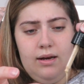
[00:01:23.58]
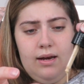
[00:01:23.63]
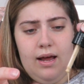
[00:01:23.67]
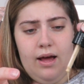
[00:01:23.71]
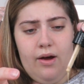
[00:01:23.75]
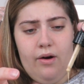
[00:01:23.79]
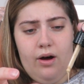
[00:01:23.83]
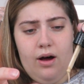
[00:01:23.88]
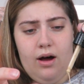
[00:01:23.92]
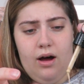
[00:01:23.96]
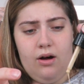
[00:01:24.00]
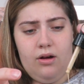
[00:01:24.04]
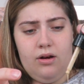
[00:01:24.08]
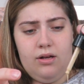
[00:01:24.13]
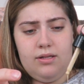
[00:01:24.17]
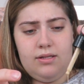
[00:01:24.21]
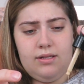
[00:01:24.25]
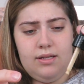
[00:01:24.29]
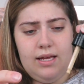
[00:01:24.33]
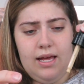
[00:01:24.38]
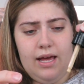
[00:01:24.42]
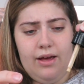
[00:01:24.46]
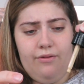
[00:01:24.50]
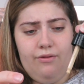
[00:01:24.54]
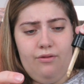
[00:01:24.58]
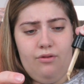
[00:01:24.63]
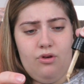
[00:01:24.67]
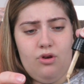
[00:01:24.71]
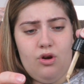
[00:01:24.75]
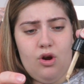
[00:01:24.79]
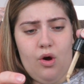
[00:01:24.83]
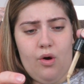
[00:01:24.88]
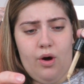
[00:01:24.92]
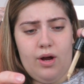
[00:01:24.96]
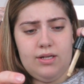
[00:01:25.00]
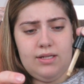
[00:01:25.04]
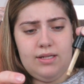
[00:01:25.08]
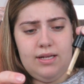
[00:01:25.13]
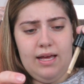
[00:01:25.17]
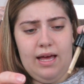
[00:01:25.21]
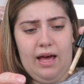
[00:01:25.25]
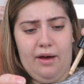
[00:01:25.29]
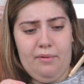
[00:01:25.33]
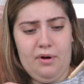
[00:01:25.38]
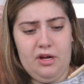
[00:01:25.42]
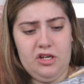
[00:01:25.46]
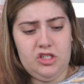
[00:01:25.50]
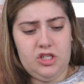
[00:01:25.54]
Now, I honestly have no idea
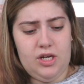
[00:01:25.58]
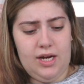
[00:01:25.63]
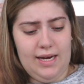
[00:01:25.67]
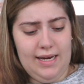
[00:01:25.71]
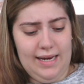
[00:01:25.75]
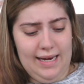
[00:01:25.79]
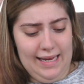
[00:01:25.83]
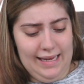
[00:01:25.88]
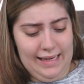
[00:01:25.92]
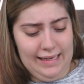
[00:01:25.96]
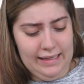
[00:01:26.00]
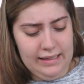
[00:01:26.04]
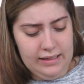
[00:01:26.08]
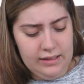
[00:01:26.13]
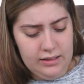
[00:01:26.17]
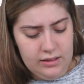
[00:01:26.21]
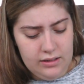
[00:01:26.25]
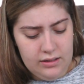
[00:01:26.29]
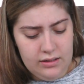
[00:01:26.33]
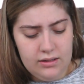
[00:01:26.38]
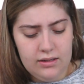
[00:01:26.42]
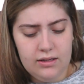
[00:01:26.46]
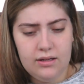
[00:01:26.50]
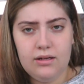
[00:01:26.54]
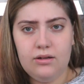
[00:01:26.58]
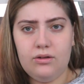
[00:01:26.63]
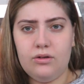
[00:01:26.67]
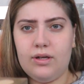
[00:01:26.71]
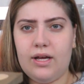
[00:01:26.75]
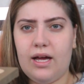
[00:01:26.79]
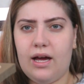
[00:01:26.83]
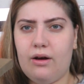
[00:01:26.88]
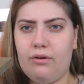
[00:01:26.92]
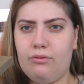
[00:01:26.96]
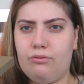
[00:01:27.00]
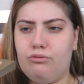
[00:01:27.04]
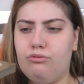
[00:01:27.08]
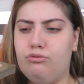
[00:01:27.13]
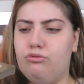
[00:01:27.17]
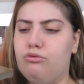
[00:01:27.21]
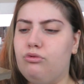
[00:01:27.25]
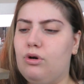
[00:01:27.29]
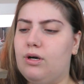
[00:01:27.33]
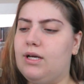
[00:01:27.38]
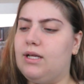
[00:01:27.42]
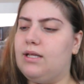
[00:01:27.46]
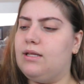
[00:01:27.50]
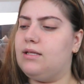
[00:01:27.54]
how much I need. Look how
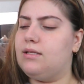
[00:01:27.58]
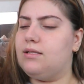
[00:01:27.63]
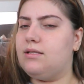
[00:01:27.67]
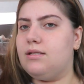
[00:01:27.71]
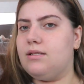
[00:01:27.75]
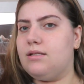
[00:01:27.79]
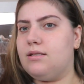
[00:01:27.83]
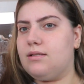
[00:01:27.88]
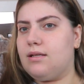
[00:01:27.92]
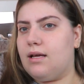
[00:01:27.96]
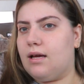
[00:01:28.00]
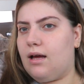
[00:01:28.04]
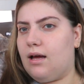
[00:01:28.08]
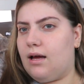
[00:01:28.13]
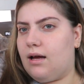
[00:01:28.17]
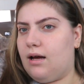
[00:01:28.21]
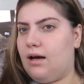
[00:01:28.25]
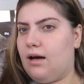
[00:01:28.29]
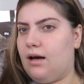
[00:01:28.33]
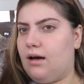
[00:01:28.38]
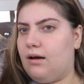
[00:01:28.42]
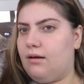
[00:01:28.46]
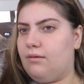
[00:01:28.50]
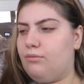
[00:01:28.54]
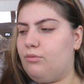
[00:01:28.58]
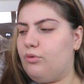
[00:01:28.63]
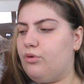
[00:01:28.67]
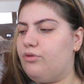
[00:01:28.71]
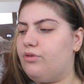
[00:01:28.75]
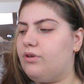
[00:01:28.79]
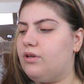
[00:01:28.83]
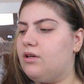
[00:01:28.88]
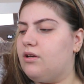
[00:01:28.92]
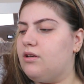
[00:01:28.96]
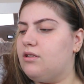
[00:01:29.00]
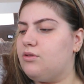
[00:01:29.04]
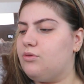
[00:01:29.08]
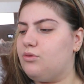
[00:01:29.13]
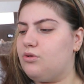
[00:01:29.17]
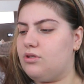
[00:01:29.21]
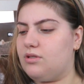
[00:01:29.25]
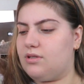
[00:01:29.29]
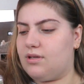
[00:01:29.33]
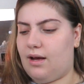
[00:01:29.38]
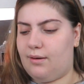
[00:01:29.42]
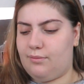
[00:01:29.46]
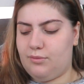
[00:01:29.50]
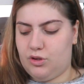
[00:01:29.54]
runny this is. Like, I can't move it because it will
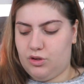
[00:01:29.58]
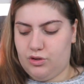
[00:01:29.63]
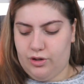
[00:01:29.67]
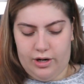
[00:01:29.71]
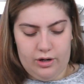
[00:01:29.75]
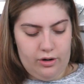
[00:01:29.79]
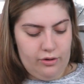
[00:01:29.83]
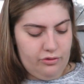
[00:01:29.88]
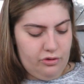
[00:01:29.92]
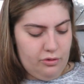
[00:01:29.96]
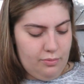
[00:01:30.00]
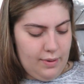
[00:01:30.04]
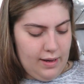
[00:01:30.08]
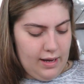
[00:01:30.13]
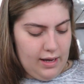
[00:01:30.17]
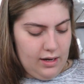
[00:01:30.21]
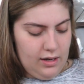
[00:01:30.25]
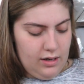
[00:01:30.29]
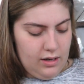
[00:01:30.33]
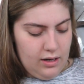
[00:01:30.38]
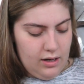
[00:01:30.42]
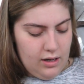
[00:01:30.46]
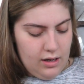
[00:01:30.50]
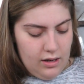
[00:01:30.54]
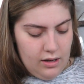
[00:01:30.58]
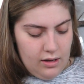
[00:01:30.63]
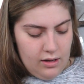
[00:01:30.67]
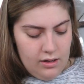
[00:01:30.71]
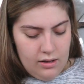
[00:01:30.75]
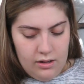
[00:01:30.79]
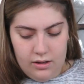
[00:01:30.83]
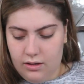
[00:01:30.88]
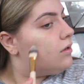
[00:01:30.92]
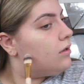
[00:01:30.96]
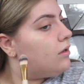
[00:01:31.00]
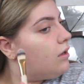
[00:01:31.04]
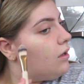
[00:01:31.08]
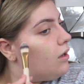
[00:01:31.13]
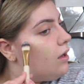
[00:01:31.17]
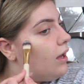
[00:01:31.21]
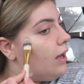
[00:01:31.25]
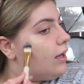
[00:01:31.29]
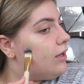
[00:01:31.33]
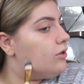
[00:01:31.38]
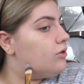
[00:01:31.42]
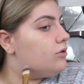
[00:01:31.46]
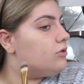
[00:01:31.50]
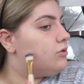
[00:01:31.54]
just come straight off the pan.
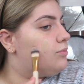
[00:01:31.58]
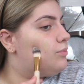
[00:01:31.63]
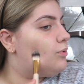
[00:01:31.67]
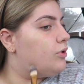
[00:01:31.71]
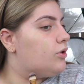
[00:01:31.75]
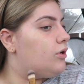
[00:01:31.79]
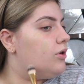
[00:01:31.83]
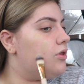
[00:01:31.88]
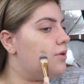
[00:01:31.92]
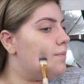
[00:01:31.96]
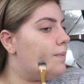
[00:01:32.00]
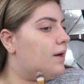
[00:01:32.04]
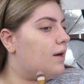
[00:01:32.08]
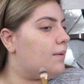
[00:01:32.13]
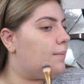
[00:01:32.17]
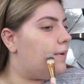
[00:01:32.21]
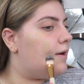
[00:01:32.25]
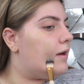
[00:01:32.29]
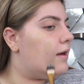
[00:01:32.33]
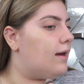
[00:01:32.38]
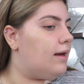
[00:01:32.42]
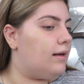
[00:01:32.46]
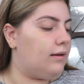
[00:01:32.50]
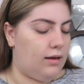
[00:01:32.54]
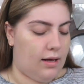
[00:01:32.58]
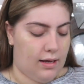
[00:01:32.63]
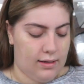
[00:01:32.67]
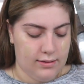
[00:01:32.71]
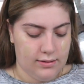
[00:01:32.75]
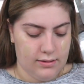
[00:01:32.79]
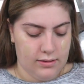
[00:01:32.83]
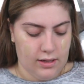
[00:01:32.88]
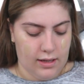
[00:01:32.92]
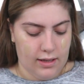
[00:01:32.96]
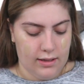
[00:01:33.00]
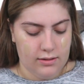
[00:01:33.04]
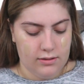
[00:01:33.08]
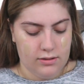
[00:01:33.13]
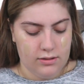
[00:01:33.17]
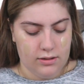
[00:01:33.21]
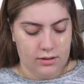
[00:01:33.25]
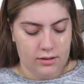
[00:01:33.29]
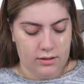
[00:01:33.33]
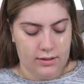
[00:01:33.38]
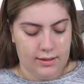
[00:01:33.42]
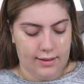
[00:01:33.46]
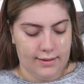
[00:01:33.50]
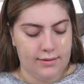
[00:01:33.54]
I put it on the back of my hand last night
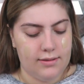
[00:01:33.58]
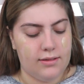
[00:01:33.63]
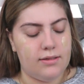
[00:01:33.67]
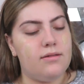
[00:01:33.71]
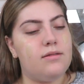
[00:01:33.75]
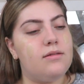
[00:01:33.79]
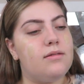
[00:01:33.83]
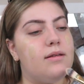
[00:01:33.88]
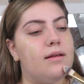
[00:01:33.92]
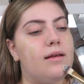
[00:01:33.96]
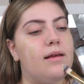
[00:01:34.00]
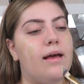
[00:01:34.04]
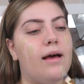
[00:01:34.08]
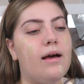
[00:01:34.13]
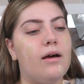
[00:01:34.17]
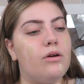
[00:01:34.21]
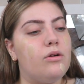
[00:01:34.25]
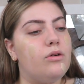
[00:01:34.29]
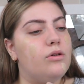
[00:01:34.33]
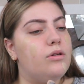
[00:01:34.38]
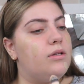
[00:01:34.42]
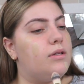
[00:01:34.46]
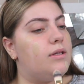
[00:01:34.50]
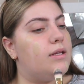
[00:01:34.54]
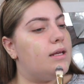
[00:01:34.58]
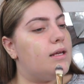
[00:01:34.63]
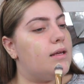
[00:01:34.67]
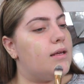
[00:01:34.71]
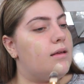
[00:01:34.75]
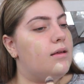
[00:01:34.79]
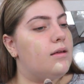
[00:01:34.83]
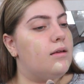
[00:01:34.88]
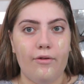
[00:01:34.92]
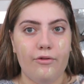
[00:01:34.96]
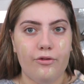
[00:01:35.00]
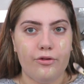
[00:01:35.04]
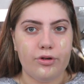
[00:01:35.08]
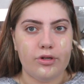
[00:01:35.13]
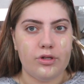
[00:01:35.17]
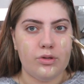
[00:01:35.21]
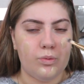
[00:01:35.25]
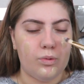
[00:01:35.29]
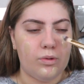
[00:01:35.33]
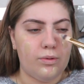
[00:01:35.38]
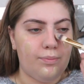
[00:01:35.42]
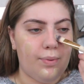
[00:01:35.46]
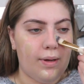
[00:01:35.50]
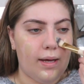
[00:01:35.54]
to test it to see how good the coverage
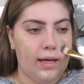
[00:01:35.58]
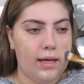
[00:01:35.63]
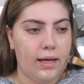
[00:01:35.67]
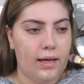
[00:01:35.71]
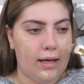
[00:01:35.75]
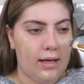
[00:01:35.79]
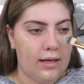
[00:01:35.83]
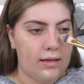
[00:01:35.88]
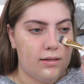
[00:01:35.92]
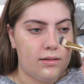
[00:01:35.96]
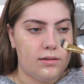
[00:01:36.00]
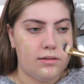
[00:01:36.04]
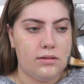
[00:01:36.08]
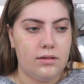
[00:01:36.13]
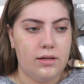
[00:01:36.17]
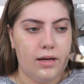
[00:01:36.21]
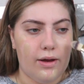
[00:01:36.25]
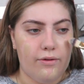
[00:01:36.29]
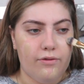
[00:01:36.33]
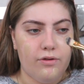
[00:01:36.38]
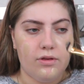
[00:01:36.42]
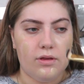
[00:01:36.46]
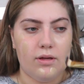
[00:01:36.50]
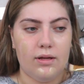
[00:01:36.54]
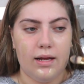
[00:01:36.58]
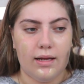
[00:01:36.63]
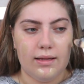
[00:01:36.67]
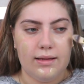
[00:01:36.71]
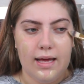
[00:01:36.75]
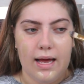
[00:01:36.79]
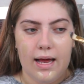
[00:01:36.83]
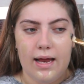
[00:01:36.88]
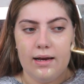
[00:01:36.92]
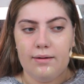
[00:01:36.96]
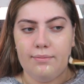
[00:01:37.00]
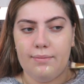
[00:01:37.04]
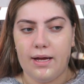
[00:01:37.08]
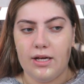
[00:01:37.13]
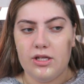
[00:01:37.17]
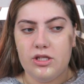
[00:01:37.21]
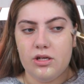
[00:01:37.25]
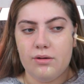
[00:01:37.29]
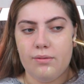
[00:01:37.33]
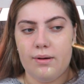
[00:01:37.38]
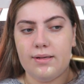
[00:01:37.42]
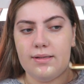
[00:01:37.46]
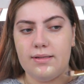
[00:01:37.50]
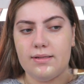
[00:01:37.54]
would be and everything like that and
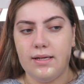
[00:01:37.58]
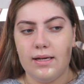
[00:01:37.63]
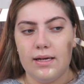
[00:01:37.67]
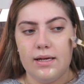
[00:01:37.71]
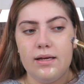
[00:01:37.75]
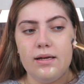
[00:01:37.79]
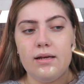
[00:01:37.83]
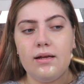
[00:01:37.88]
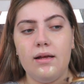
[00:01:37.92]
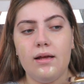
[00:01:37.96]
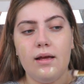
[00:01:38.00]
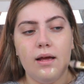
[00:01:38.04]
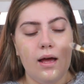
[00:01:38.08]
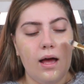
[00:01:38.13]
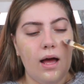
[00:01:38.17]
matching my skin.